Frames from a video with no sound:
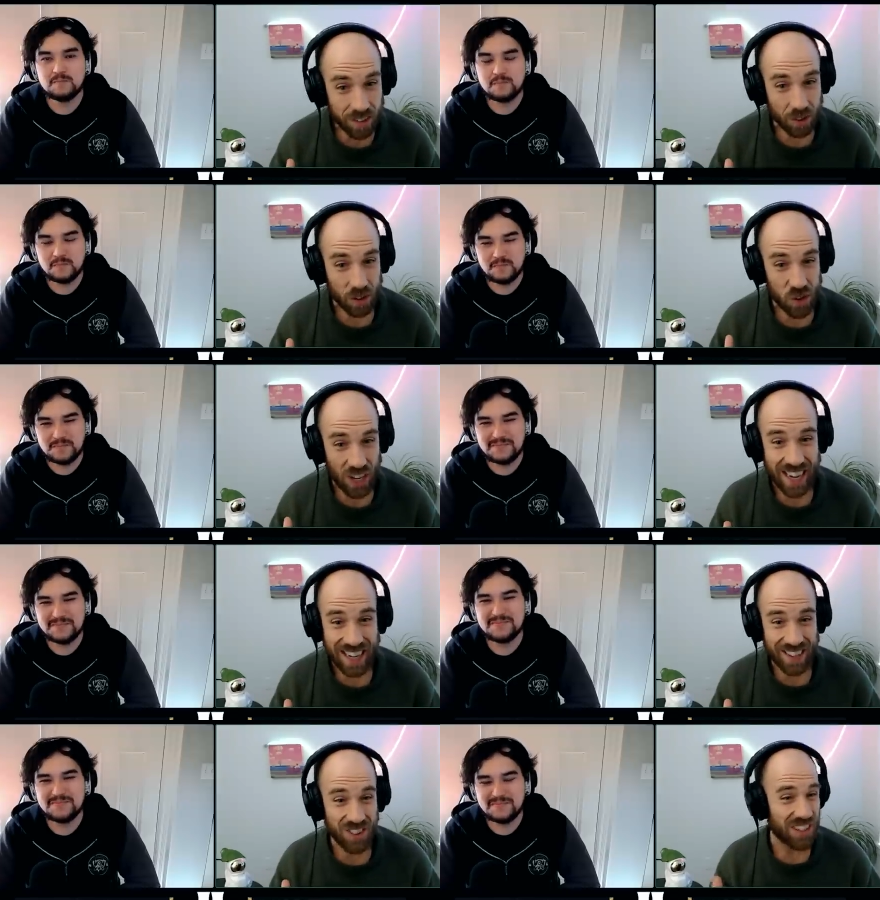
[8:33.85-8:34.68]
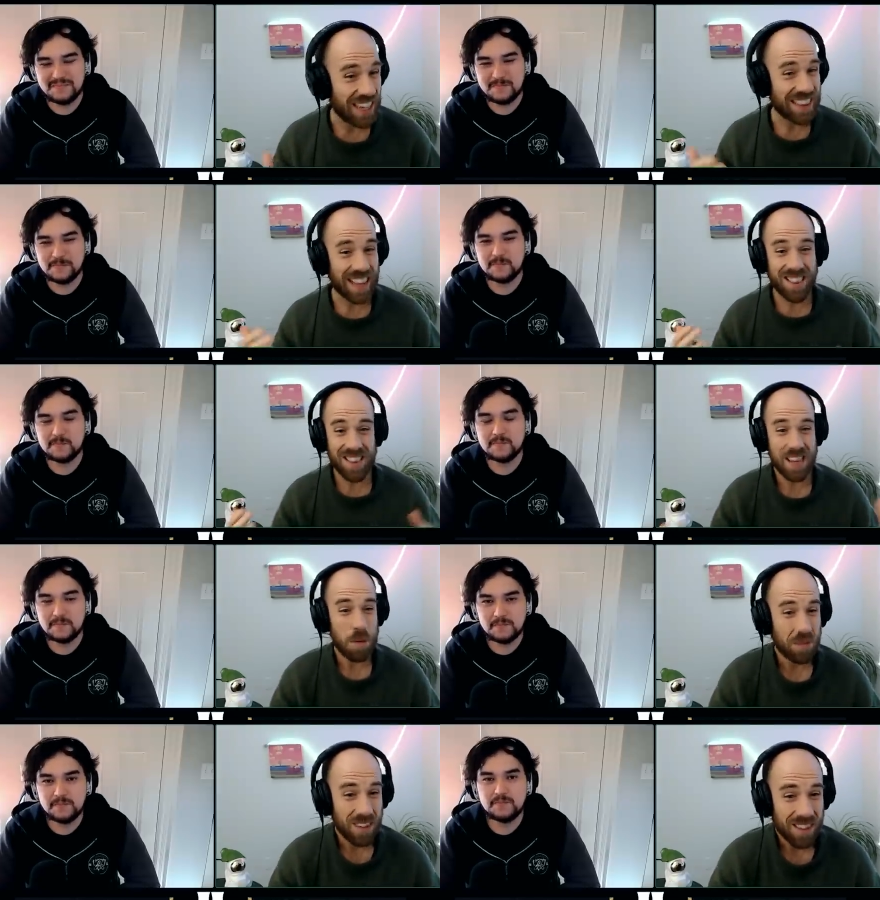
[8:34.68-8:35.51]
Speaker 1: for J D G? That
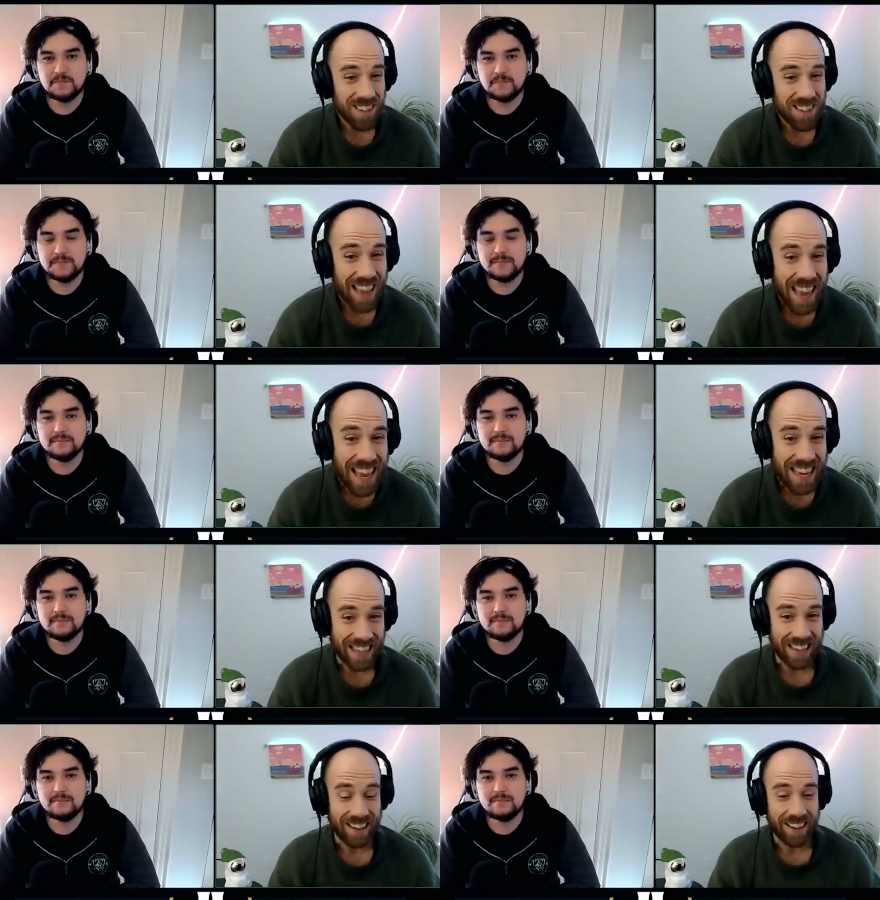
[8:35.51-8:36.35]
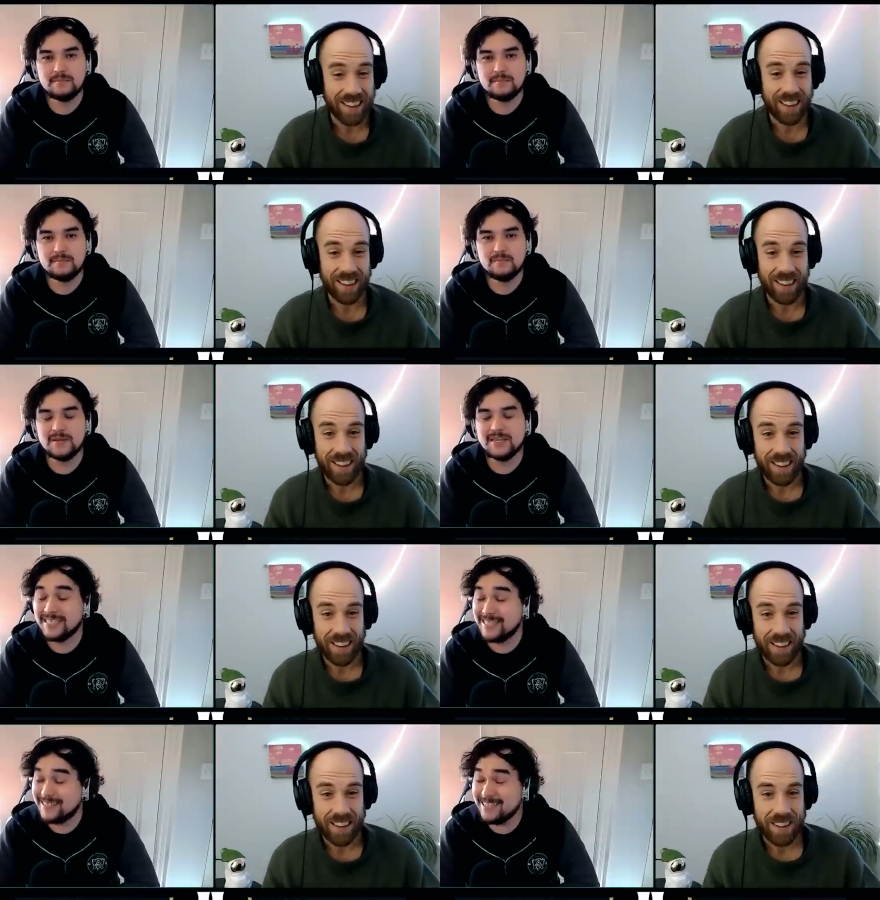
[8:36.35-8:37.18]
seems insane.
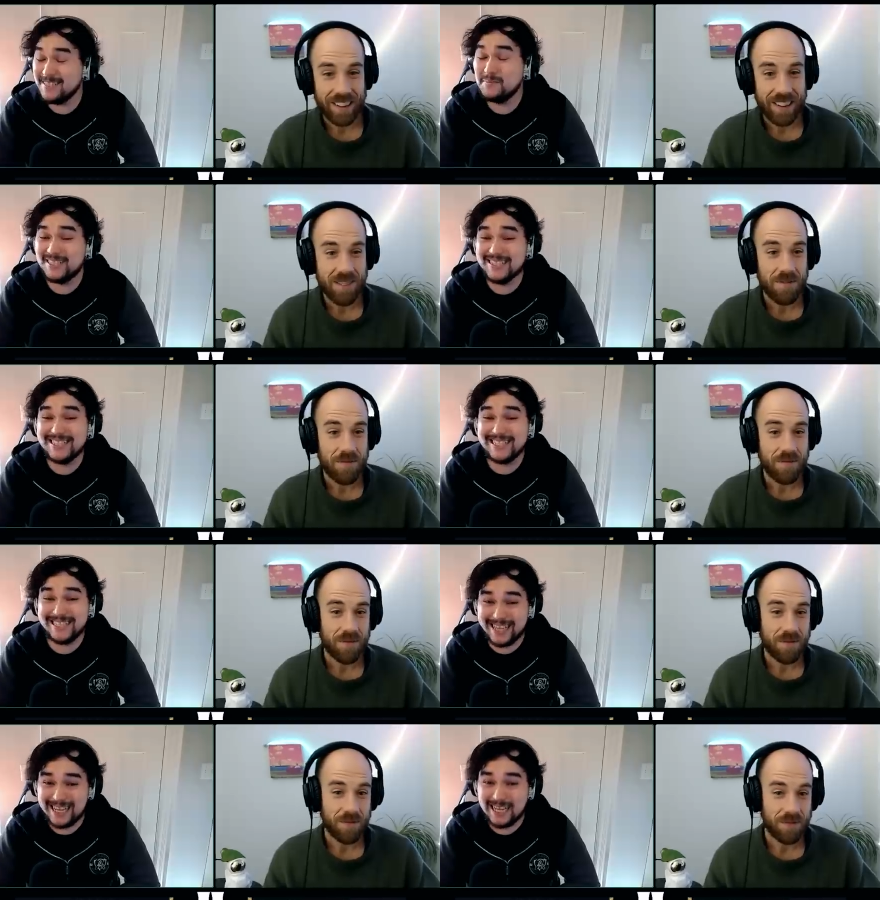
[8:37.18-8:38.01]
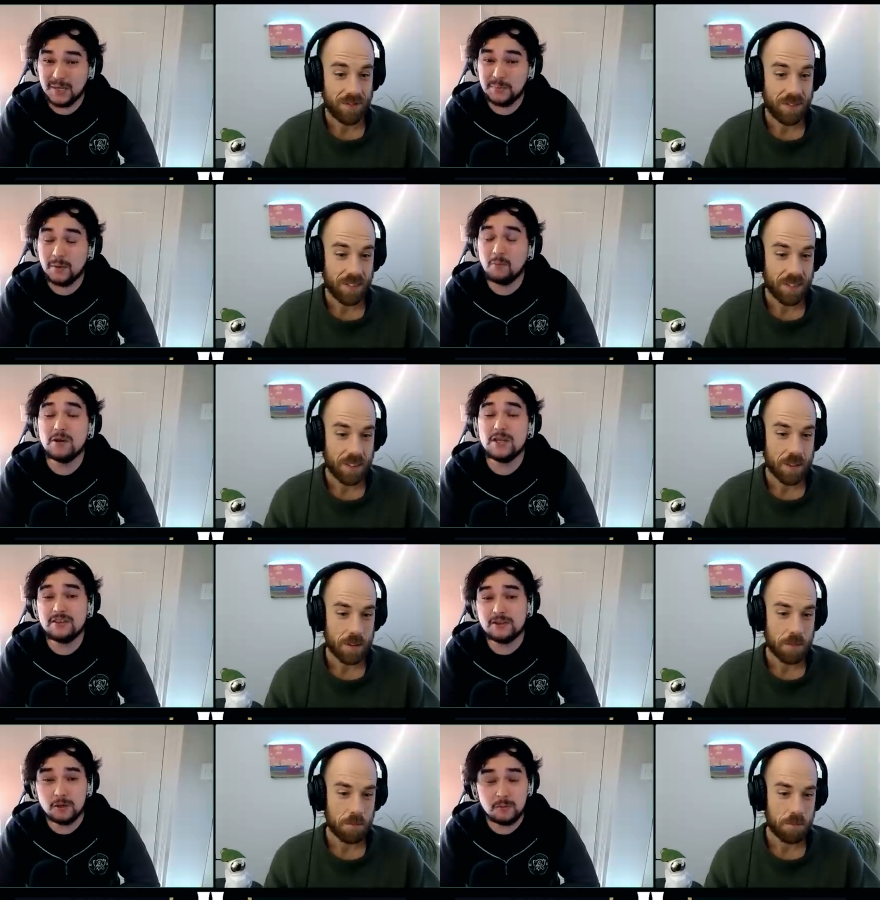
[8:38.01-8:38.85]
Speaker 2: It seems insane, but
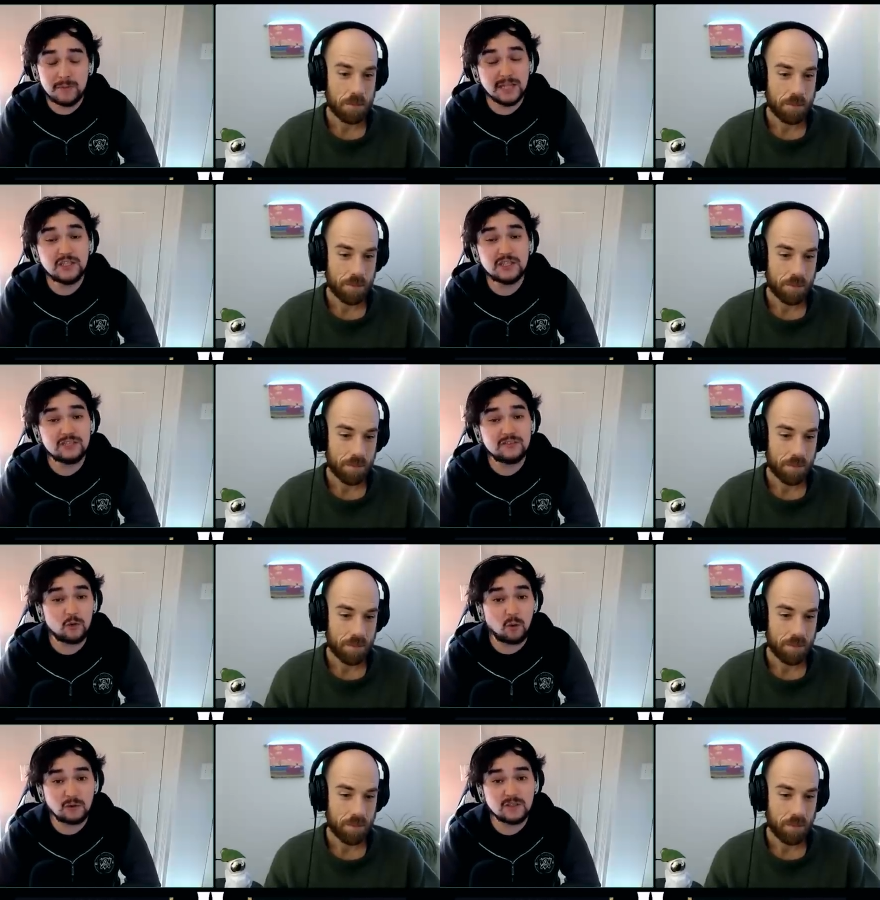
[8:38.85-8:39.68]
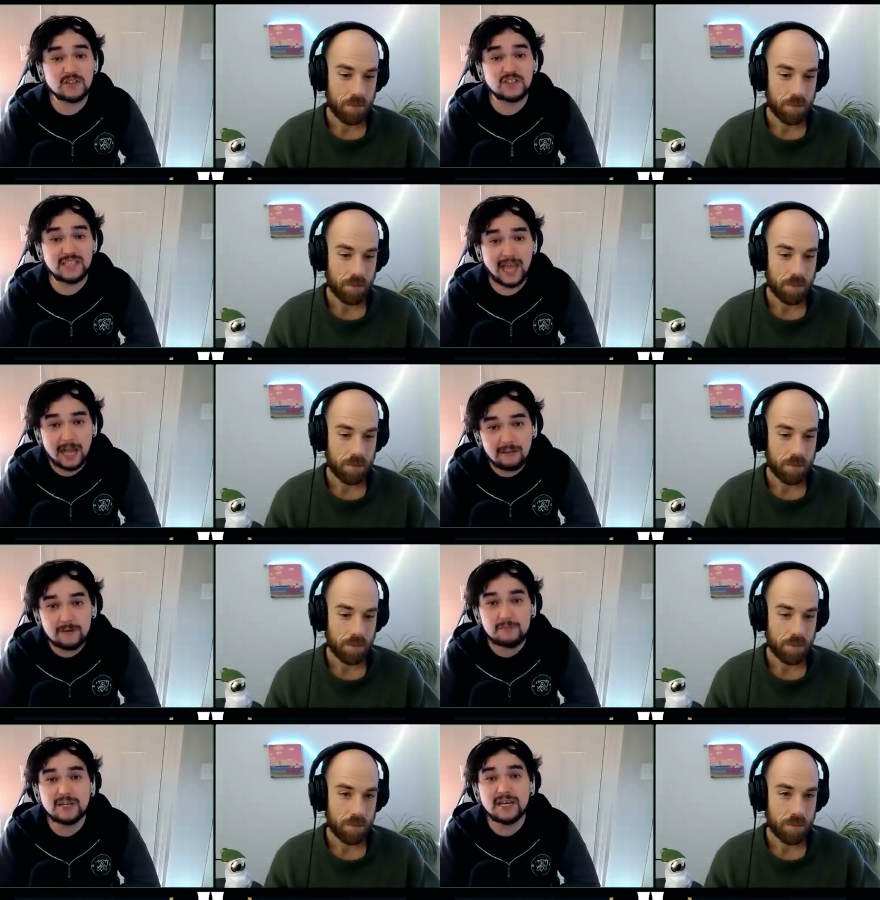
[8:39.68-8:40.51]
when you do mention, of course, the
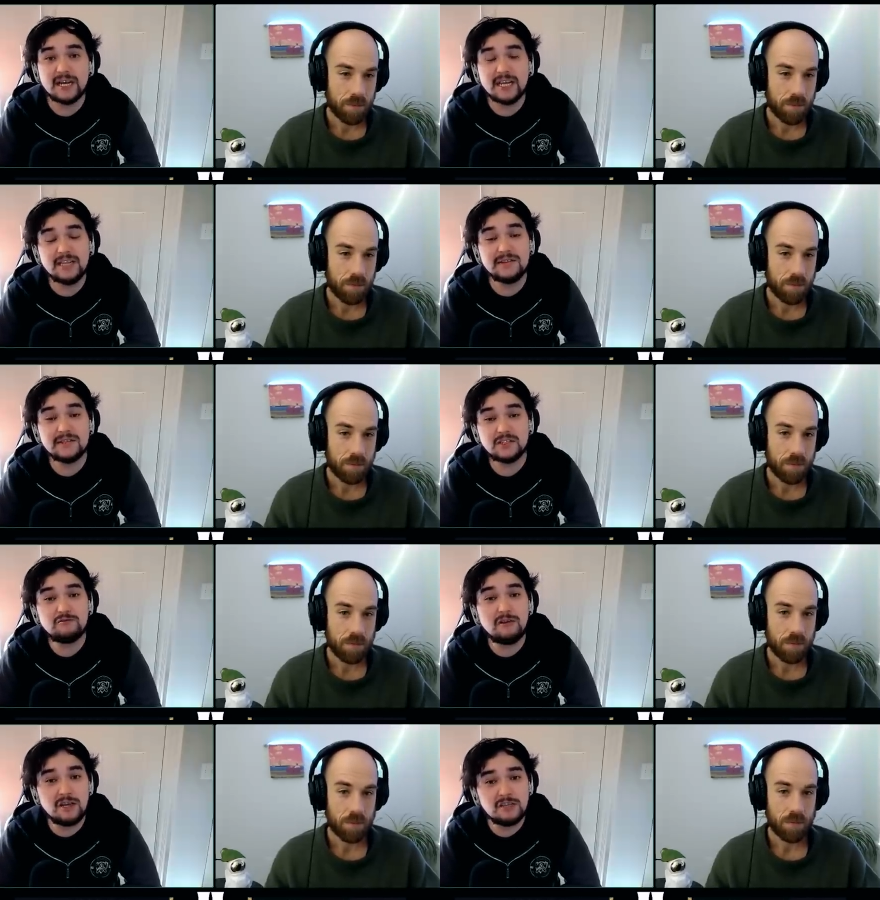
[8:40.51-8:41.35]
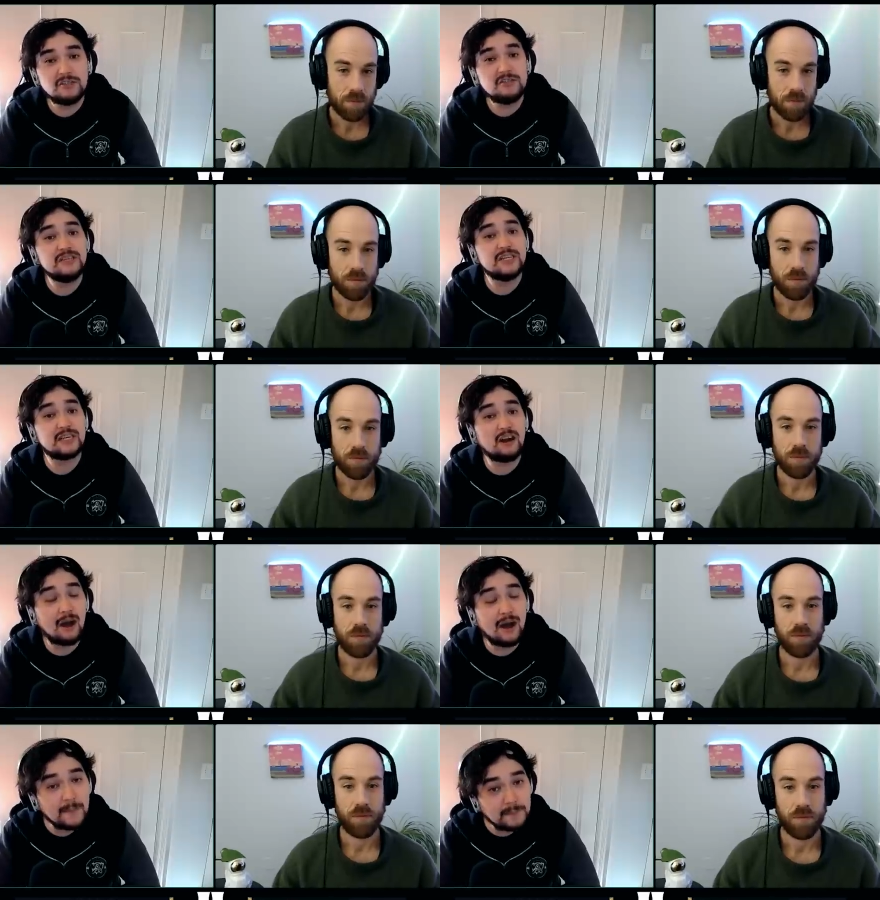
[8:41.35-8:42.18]
salary bringing in this roster, the
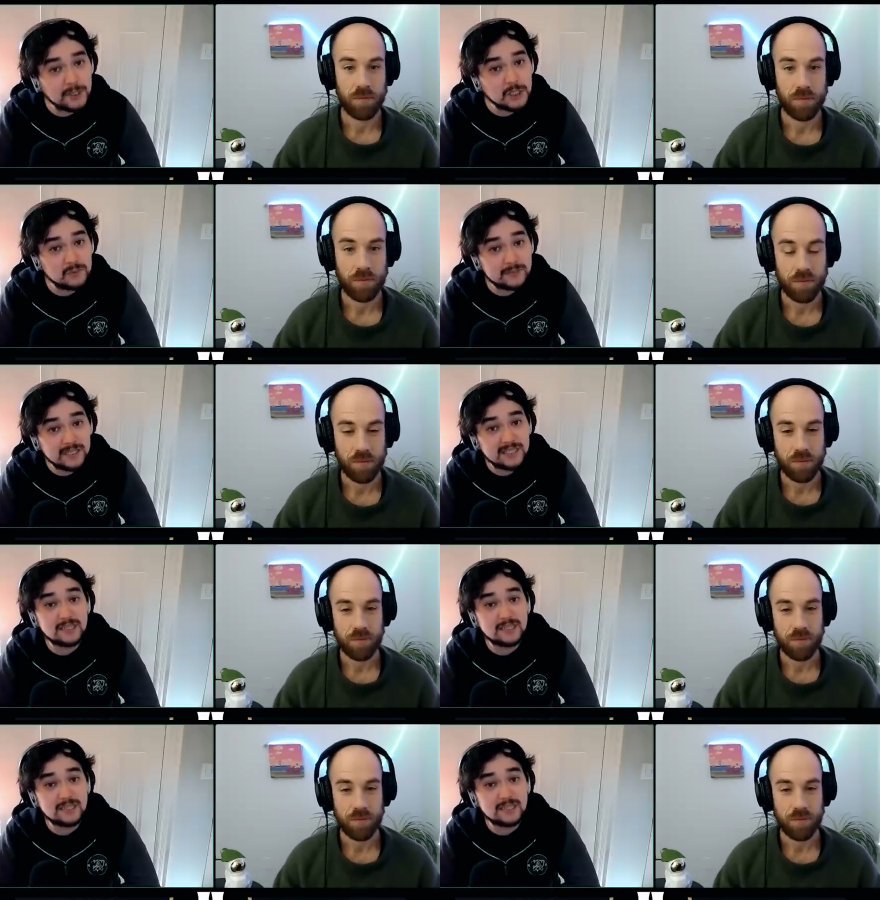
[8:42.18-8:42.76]
accomplishments